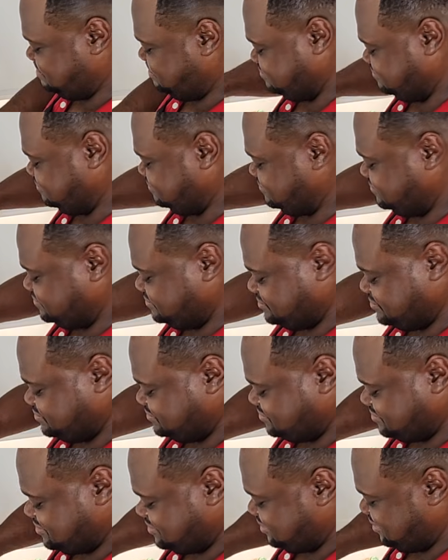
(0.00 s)

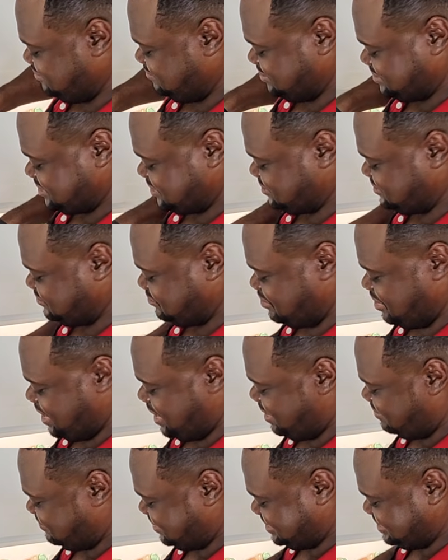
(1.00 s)
It was a
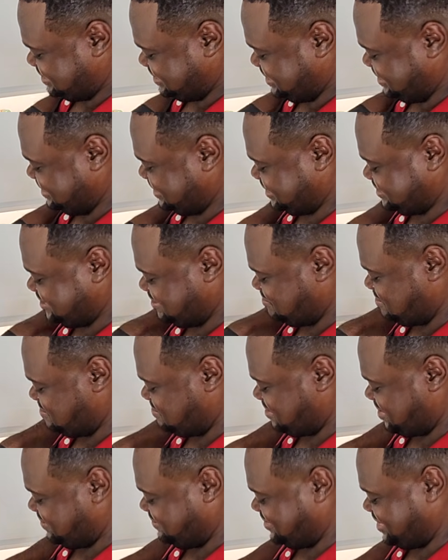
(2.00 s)
travesty. That's how my
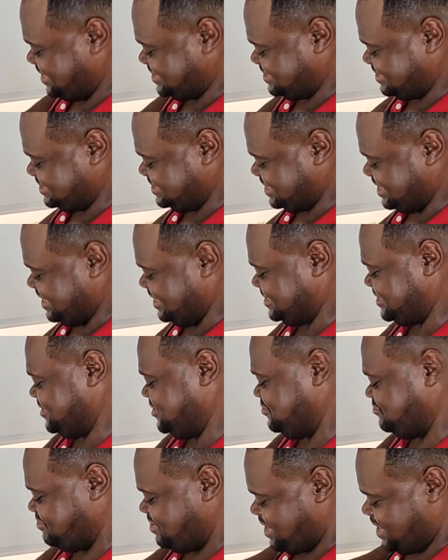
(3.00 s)
wife likes to say. It's a
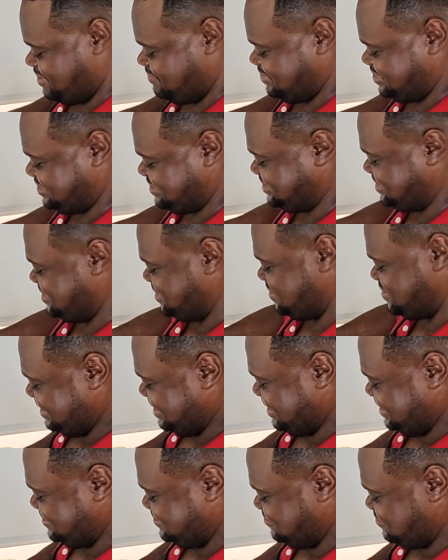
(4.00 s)
travesty.
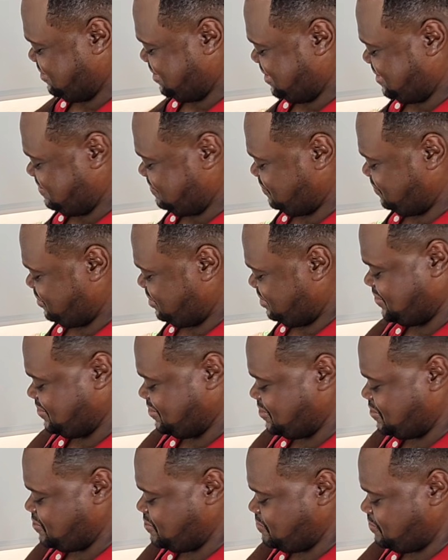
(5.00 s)
That's right.
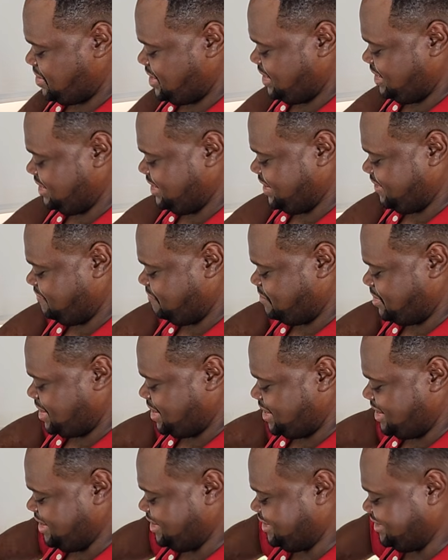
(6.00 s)
No wing left
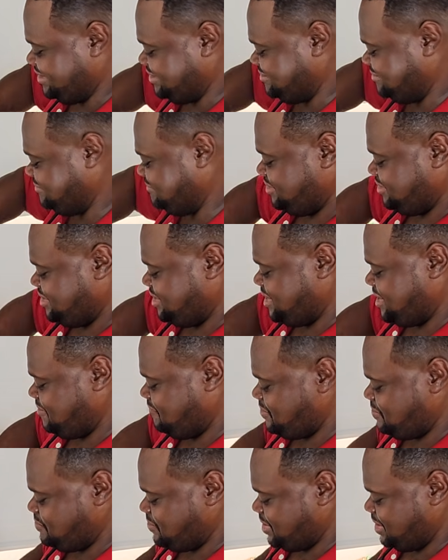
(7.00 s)
behind. Get
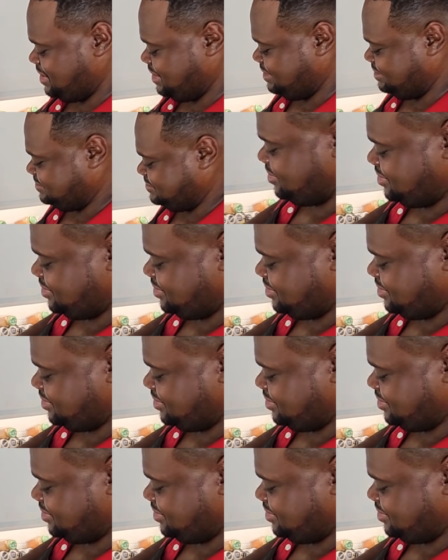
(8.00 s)
every wing.